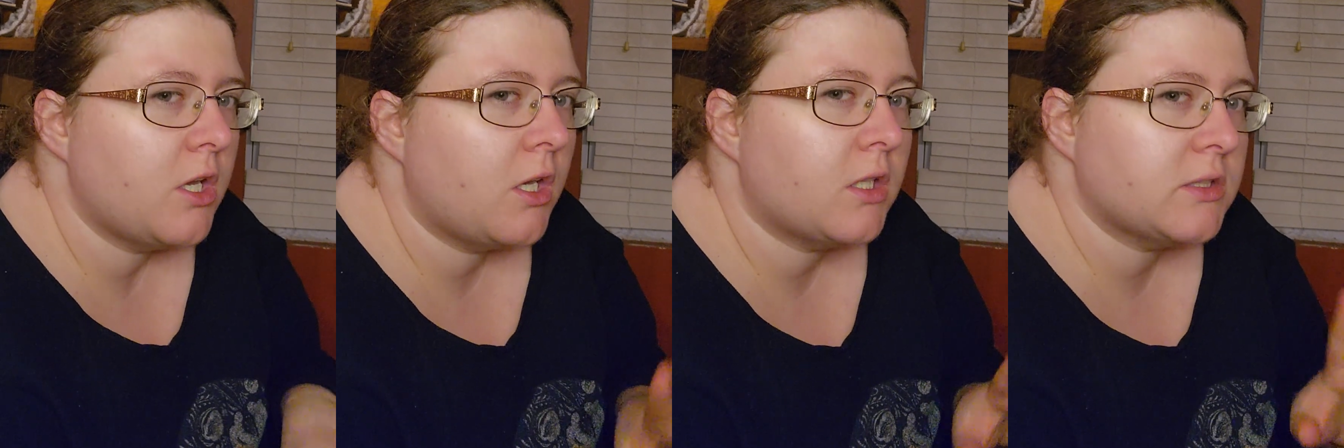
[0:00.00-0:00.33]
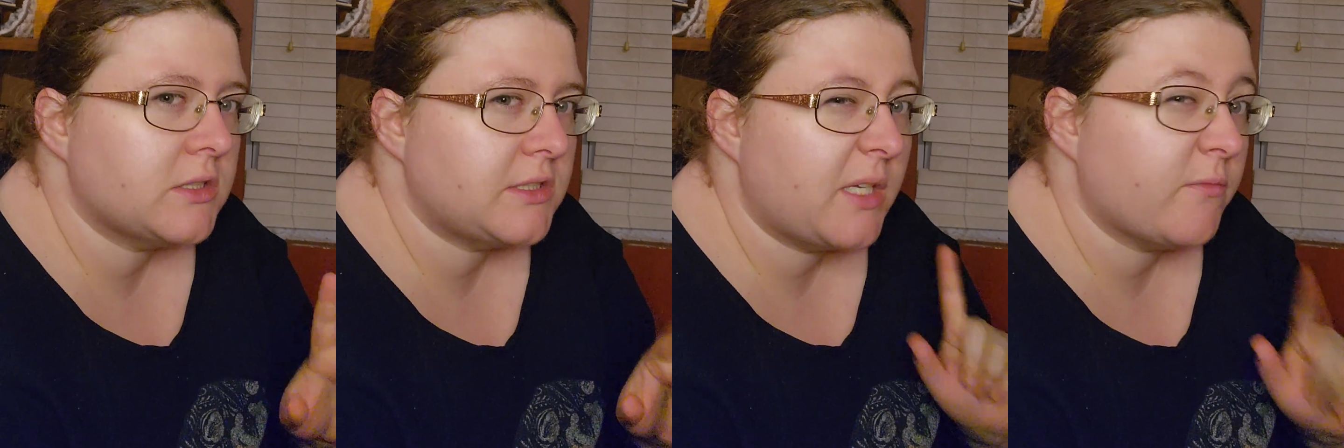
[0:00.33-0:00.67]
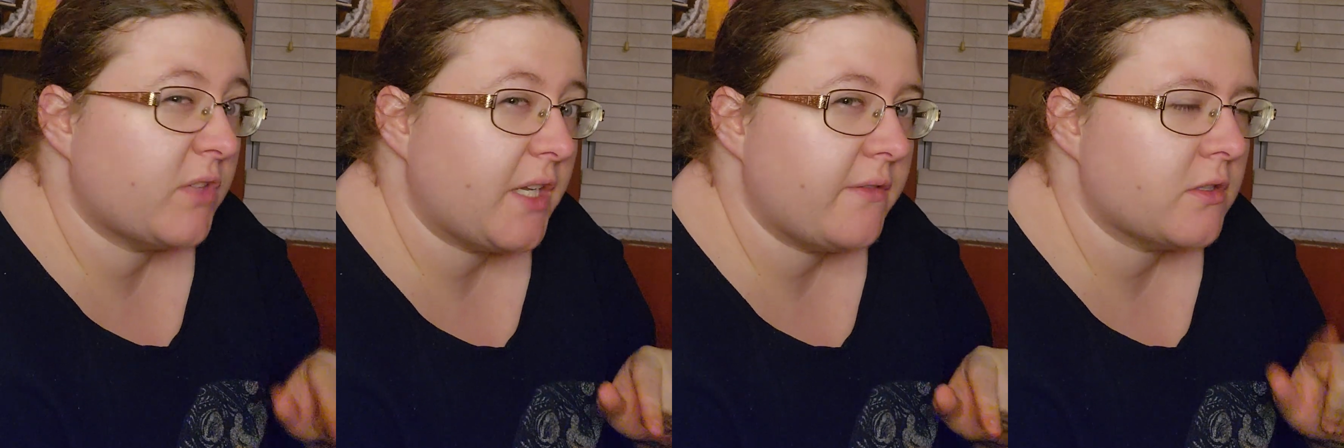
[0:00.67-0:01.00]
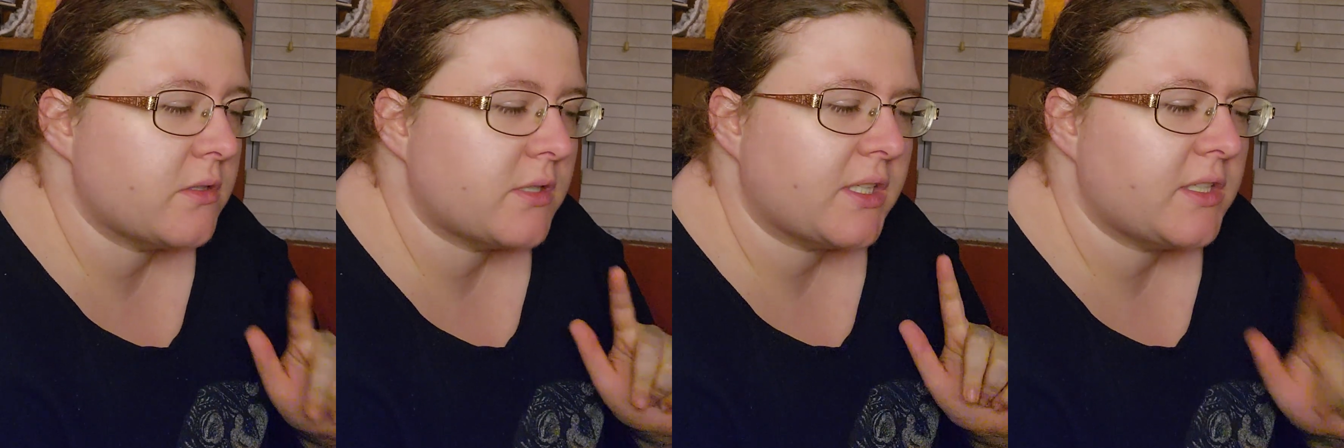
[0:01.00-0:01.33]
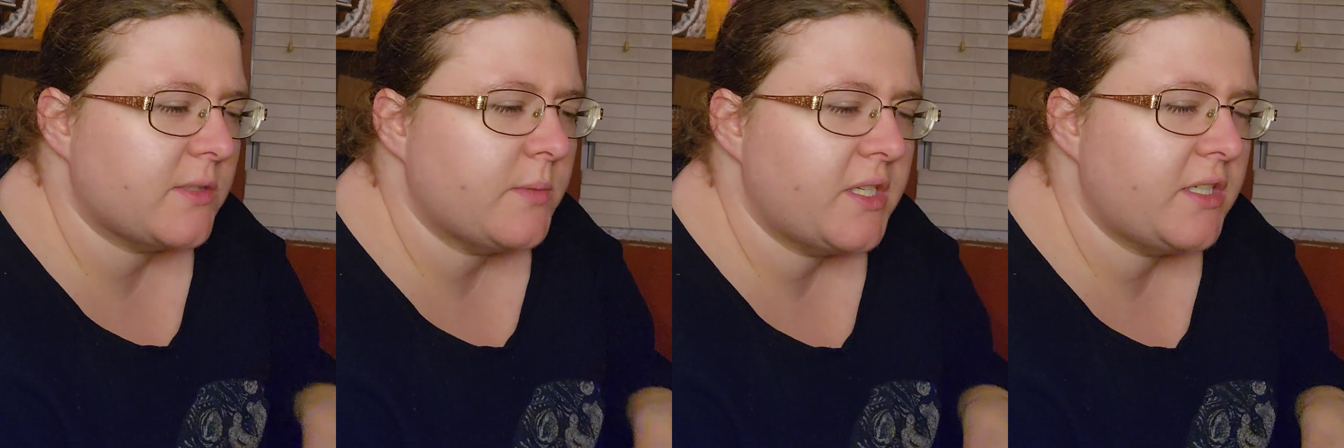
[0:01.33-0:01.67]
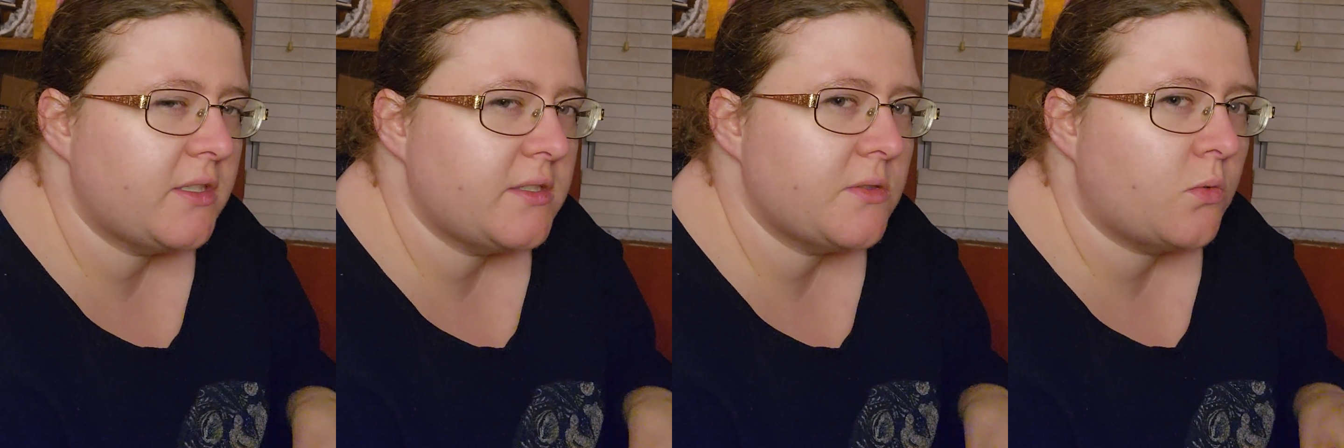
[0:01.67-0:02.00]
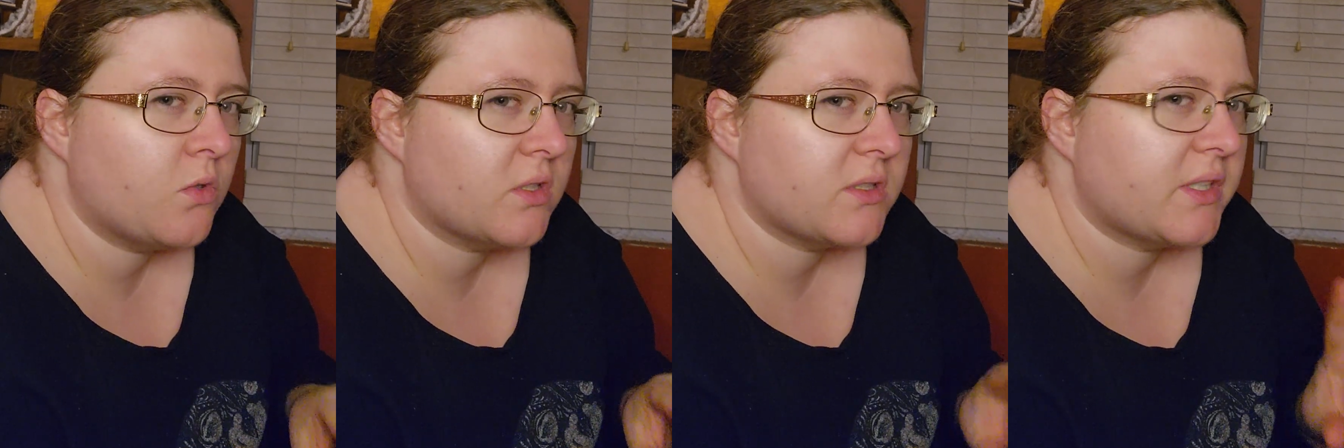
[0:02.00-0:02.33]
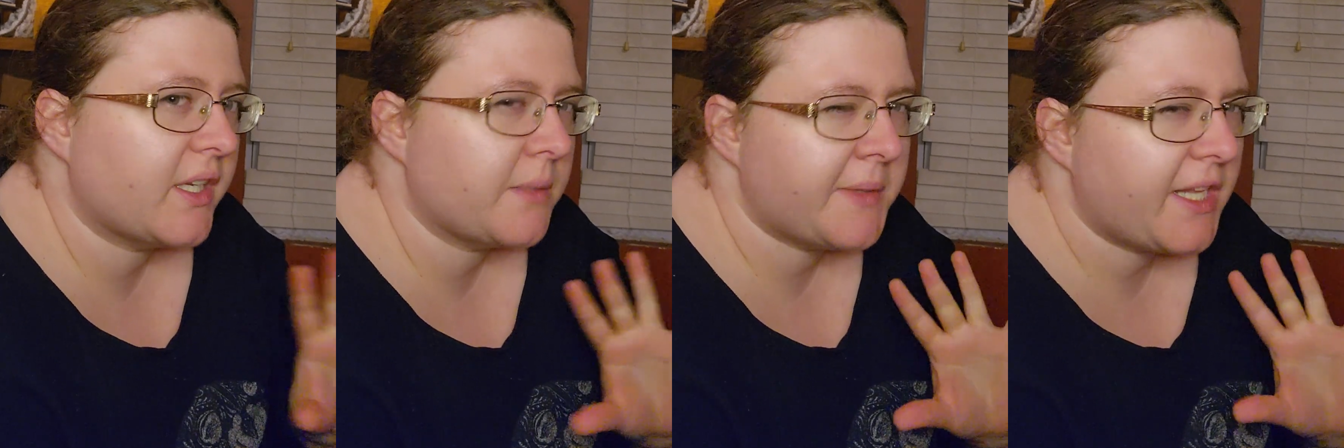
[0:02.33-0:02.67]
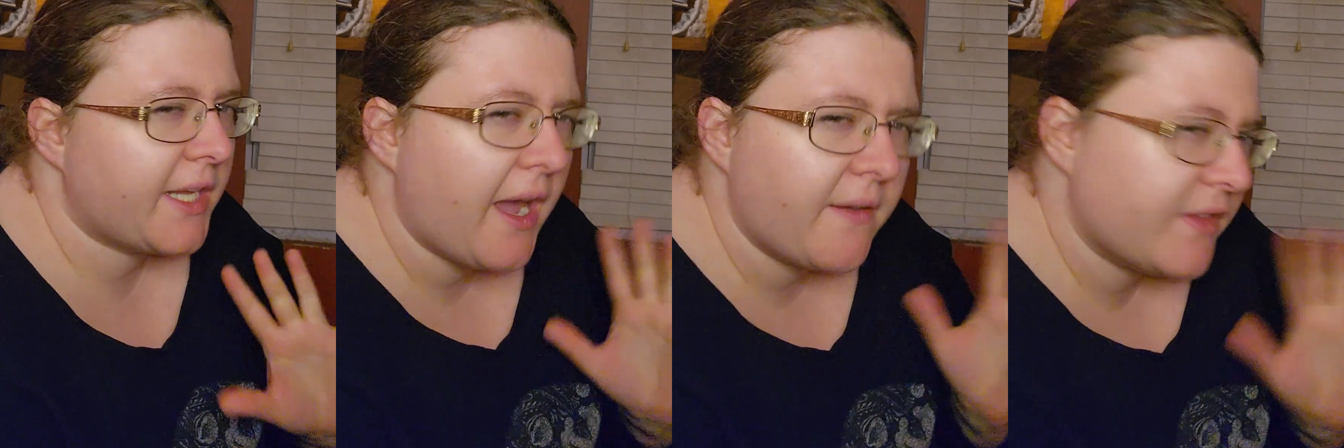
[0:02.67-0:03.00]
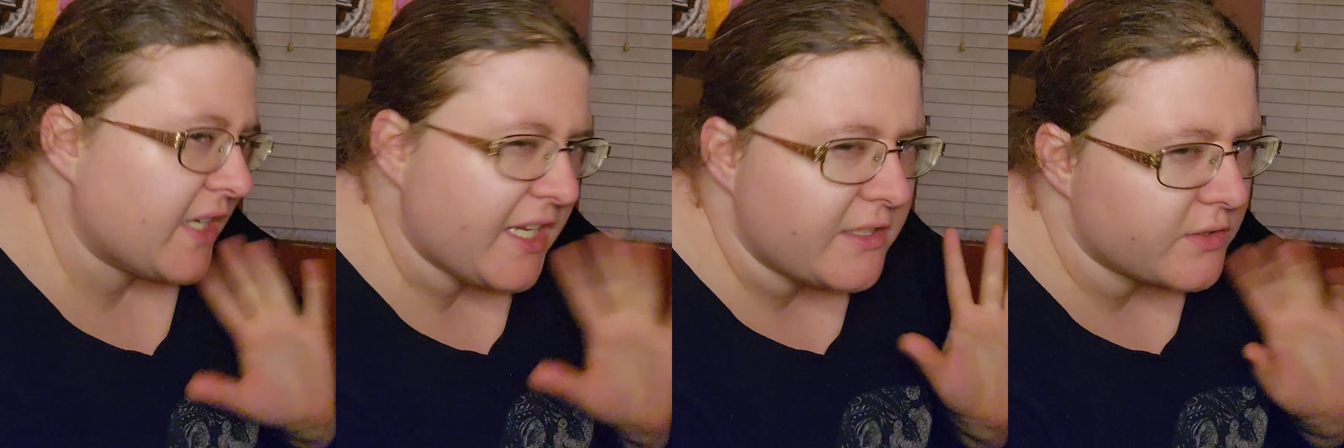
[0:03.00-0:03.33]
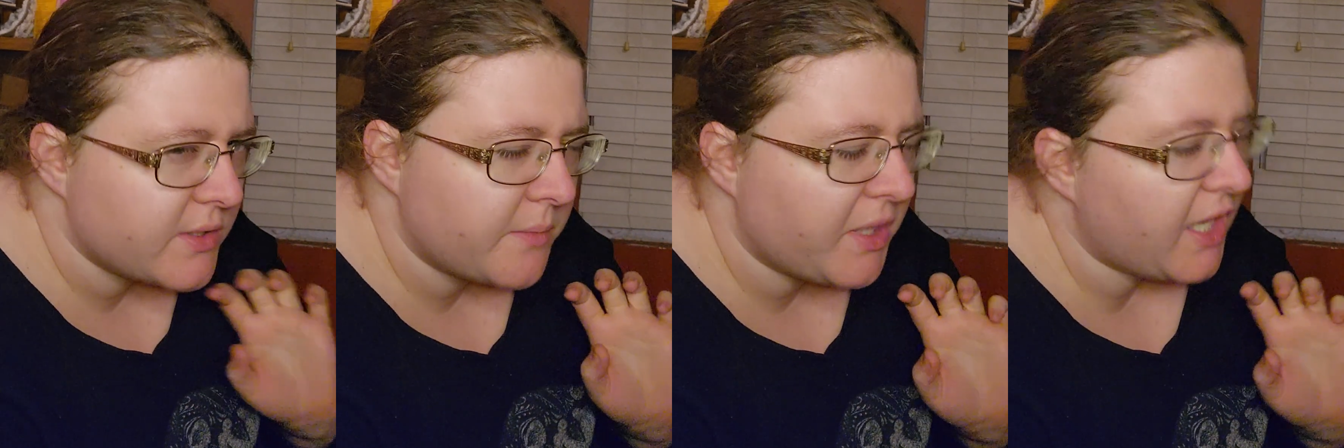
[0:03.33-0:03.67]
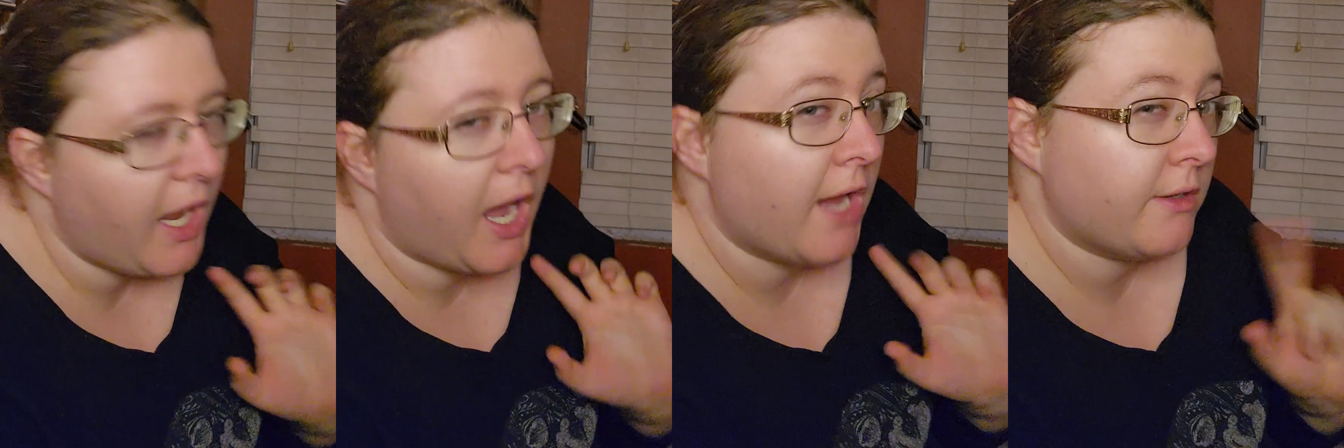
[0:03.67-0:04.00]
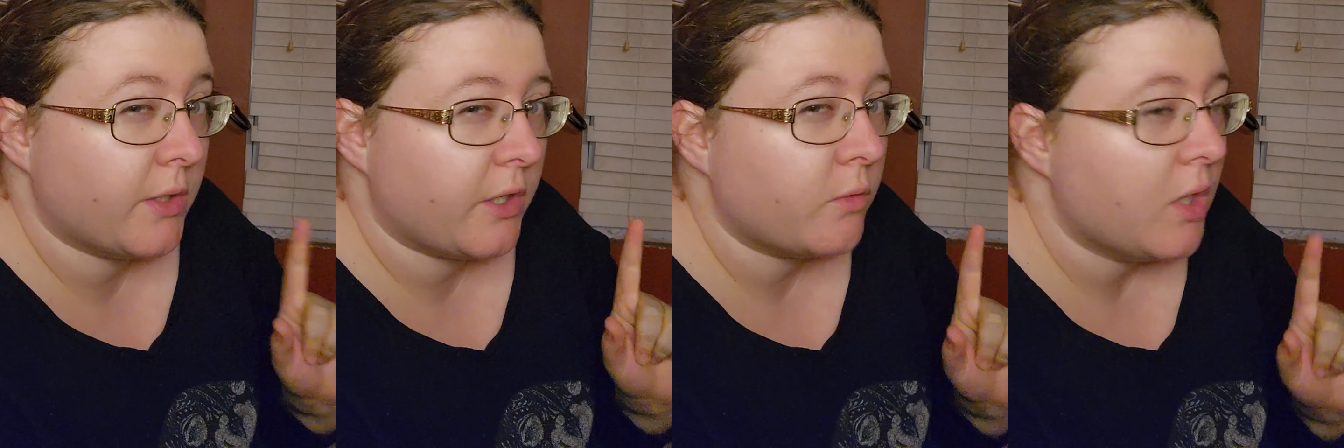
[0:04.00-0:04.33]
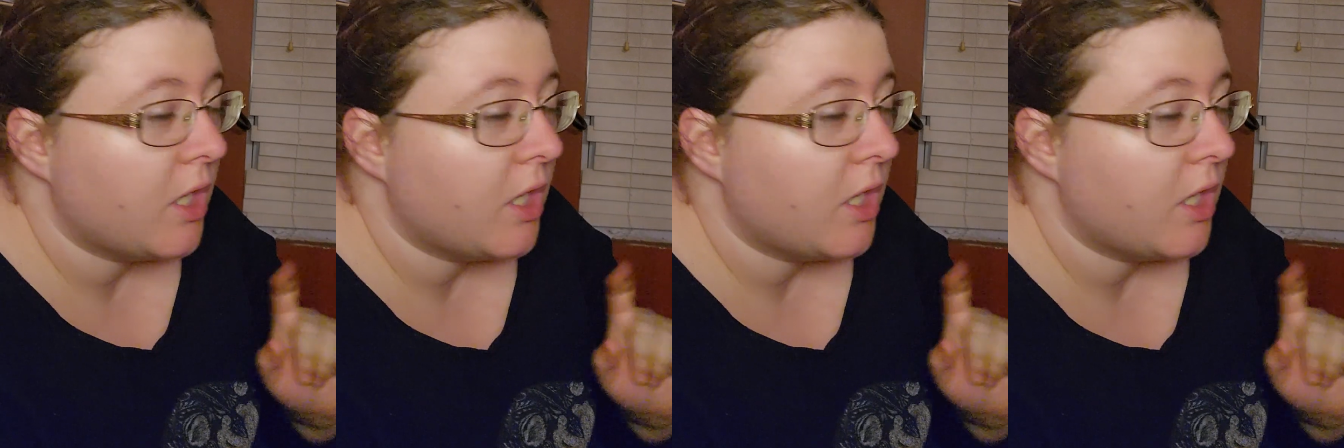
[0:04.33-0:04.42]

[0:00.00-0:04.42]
on the same flavors like this one is, or it's only going to be like half the days or something. I don't know.